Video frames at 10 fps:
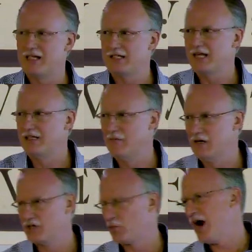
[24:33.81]
saying to
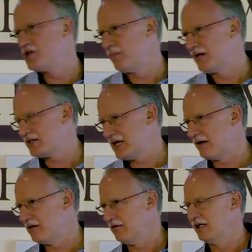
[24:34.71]
Moses, Why'd you bring us
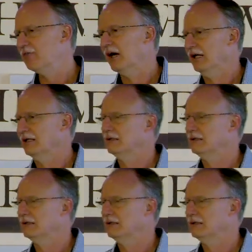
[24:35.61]
out here anyway?